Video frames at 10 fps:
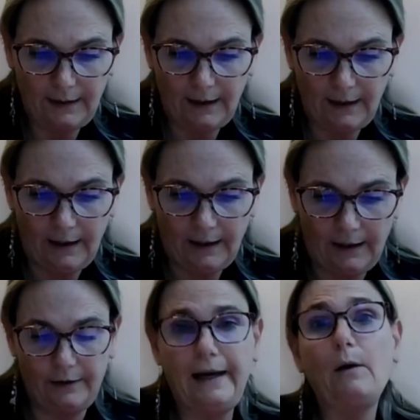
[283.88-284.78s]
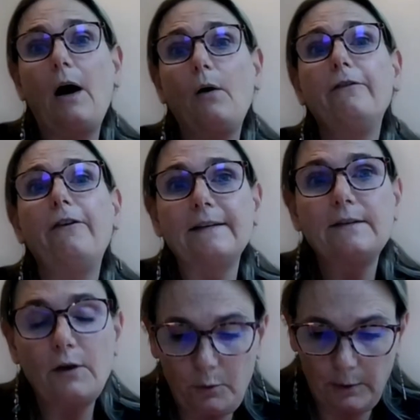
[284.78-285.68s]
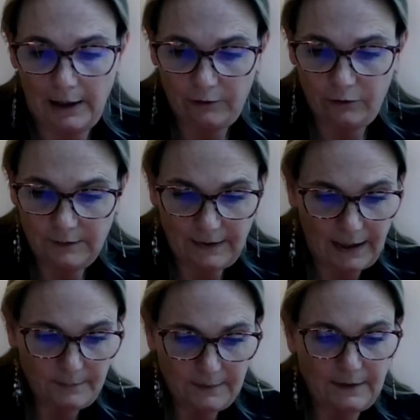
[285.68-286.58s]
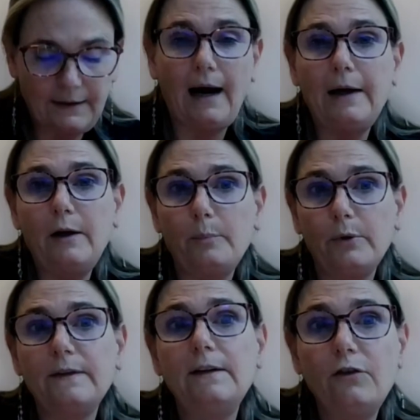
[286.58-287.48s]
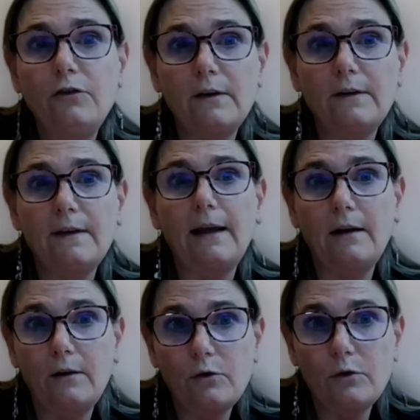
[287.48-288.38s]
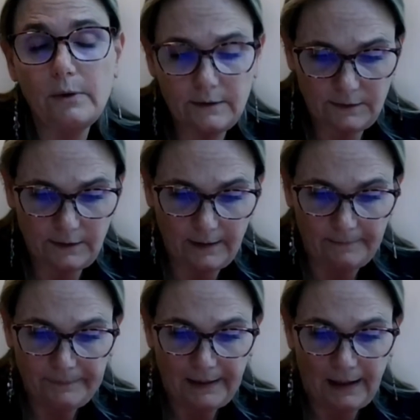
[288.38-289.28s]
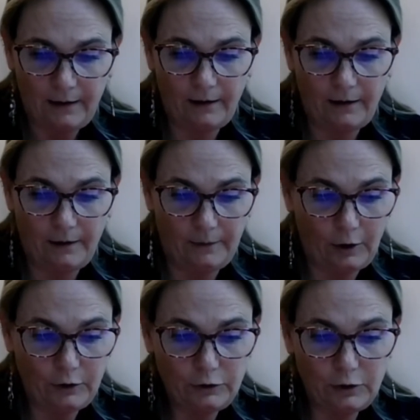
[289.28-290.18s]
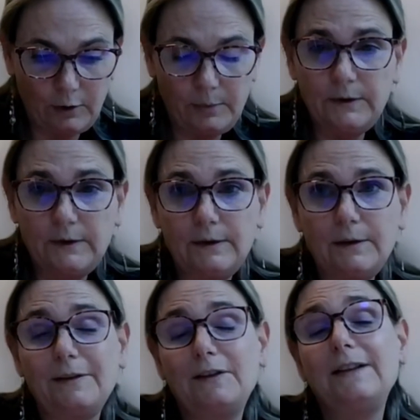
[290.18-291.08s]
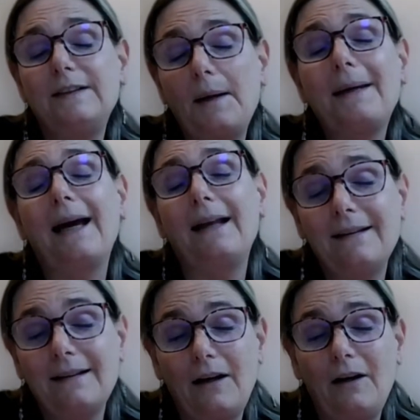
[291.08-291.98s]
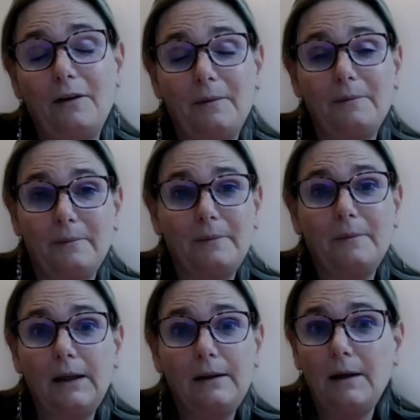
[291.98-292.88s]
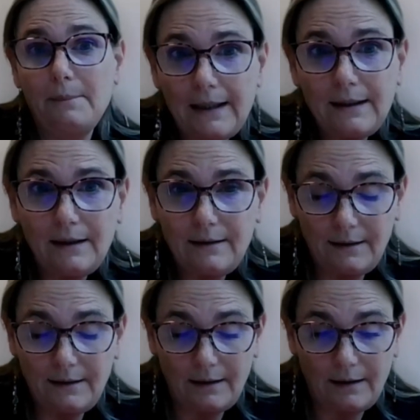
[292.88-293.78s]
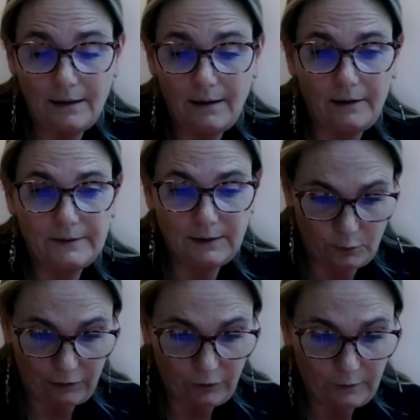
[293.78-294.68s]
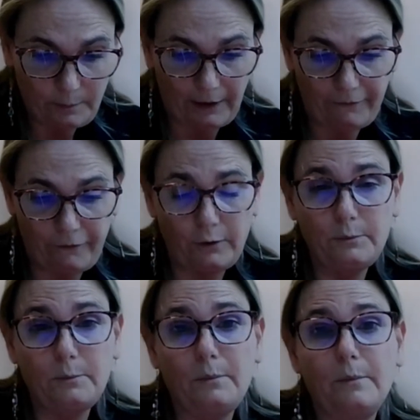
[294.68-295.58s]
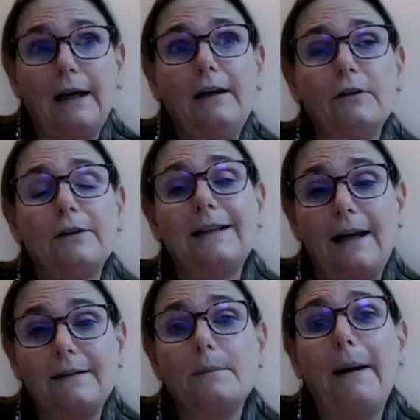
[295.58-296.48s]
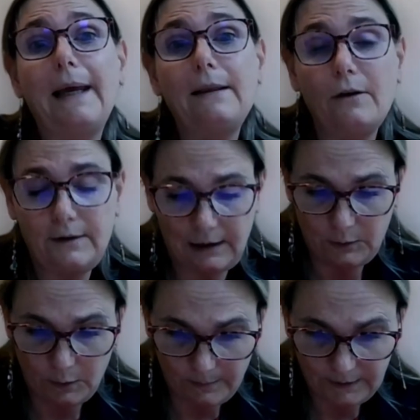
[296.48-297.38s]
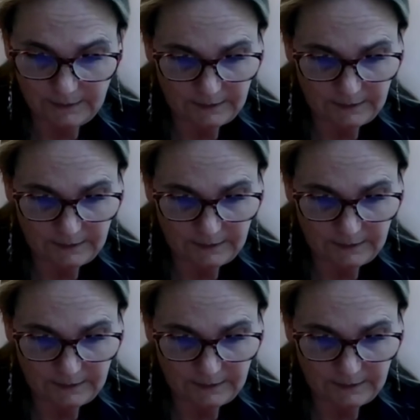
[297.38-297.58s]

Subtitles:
They allow faster reaction times and higher precision and endurance. An autonomous system can, in many situations, perform even tasks better than humans.